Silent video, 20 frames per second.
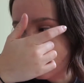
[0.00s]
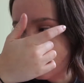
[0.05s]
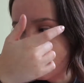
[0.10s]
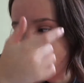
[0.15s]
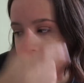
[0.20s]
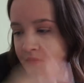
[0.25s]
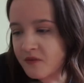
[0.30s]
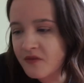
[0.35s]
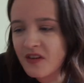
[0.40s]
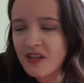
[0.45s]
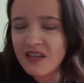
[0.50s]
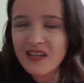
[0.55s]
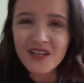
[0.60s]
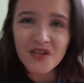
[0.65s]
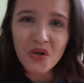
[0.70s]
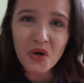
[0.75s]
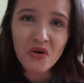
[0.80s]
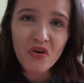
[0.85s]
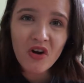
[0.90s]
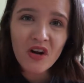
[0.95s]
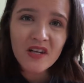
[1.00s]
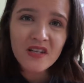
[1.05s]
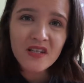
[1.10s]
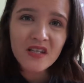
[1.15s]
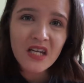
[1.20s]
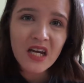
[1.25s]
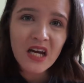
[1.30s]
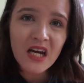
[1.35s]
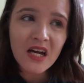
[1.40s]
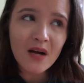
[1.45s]
I'm feeling not great
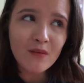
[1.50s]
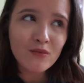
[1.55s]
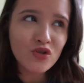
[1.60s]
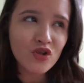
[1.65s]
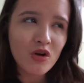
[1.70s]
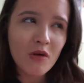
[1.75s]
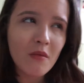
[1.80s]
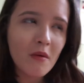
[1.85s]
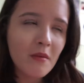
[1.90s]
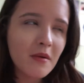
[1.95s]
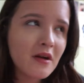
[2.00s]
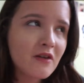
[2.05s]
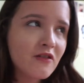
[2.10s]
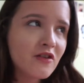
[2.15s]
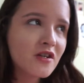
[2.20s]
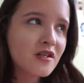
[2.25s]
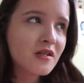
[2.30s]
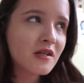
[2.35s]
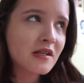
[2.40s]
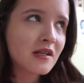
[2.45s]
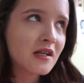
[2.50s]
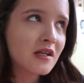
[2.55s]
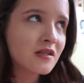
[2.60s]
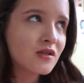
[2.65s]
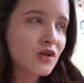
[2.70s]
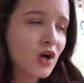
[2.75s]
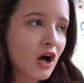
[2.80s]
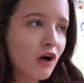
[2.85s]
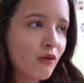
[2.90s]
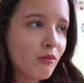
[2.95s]
today. I'm due on my period and that's
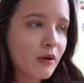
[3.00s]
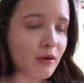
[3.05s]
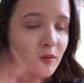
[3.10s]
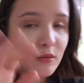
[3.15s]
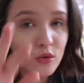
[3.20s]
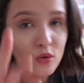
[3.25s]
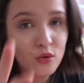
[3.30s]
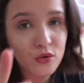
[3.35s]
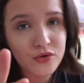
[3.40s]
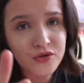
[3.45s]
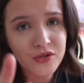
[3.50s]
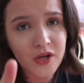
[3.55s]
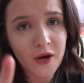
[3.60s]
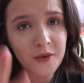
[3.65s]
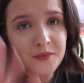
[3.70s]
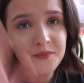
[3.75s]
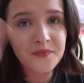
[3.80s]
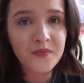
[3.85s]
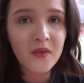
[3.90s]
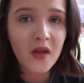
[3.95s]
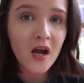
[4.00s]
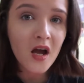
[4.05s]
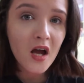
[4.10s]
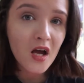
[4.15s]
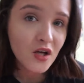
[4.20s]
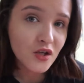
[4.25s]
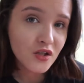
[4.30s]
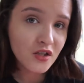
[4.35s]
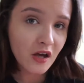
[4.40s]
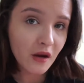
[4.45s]
not helping. But also,
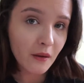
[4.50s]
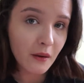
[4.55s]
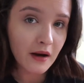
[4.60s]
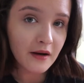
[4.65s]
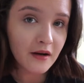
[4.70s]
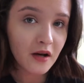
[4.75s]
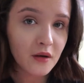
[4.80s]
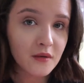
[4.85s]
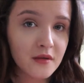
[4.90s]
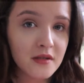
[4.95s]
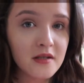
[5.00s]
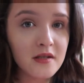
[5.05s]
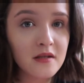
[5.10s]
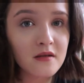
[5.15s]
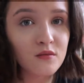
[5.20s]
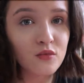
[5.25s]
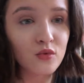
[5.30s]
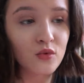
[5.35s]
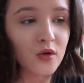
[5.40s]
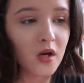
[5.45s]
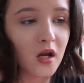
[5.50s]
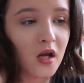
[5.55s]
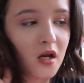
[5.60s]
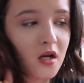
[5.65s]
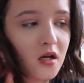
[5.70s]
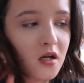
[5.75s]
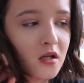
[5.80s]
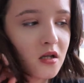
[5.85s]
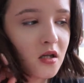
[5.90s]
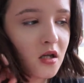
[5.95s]
so I noticed this
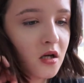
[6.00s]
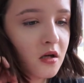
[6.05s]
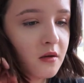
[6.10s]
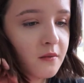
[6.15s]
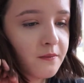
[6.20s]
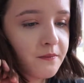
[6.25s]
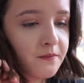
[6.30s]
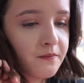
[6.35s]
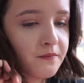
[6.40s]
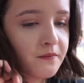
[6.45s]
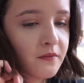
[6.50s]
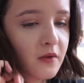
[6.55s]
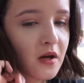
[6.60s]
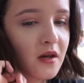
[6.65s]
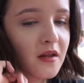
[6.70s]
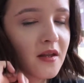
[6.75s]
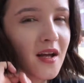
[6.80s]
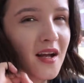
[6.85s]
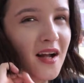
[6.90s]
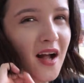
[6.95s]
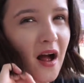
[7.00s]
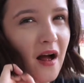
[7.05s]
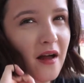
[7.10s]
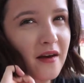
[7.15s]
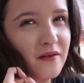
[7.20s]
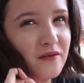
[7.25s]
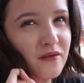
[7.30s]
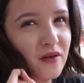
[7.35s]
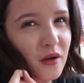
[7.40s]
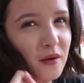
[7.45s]
morning that, I think I kind
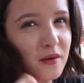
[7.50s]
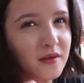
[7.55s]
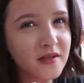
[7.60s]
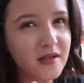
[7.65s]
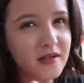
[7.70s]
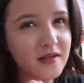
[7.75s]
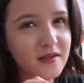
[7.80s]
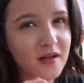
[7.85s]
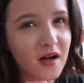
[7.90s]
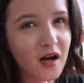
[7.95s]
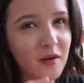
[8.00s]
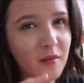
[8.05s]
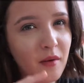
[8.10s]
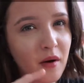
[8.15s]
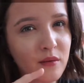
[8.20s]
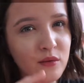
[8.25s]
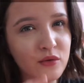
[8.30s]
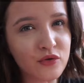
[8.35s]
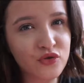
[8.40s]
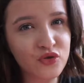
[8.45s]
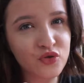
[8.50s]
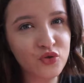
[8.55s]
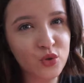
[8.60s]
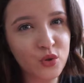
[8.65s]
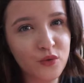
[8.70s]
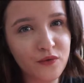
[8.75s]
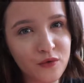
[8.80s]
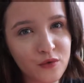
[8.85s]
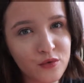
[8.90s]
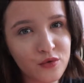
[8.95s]
of noticed last night, but I wasn't sure
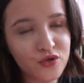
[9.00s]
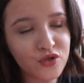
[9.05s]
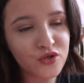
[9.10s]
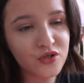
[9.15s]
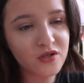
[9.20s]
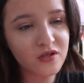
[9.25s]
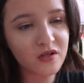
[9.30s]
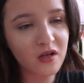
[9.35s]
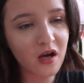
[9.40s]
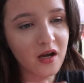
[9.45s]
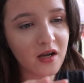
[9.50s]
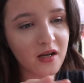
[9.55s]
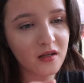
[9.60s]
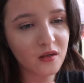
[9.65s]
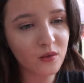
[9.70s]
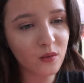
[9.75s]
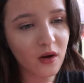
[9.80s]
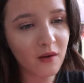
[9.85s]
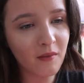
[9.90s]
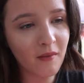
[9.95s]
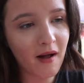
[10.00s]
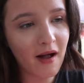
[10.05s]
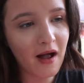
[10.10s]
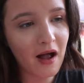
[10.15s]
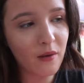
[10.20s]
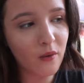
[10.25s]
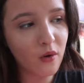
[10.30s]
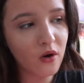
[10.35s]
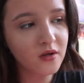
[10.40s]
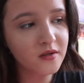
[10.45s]
if it was just like the way my
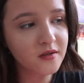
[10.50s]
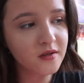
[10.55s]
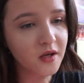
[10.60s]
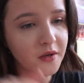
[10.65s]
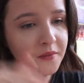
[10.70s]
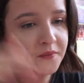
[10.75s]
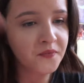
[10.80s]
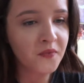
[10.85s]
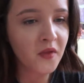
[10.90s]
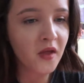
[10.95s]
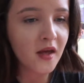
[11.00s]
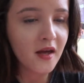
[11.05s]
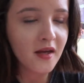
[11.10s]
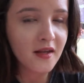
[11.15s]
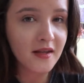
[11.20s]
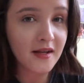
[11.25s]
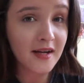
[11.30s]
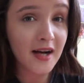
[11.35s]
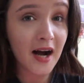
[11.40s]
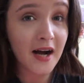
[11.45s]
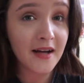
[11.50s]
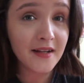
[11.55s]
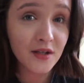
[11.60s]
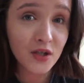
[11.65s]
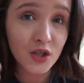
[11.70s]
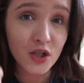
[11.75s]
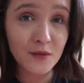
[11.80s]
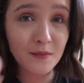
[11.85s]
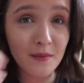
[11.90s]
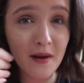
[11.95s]
hair was, that the guy that
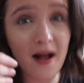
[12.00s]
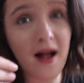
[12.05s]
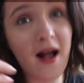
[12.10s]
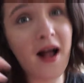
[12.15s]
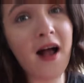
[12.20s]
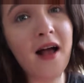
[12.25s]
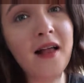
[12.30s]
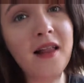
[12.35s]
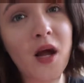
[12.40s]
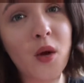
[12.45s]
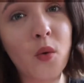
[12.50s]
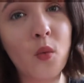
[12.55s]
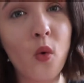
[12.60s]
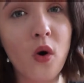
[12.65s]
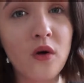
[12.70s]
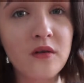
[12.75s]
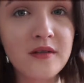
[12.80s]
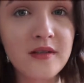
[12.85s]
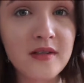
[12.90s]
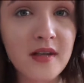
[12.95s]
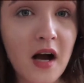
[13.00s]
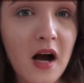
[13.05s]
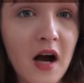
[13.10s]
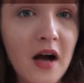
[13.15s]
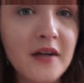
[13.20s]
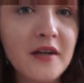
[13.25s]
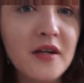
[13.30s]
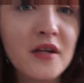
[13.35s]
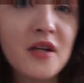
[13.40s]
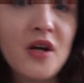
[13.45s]
cut my hair, like one
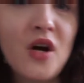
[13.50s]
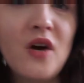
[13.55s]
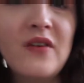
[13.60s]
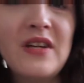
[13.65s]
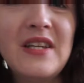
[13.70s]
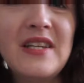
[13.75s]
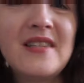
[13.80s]
side, you can't really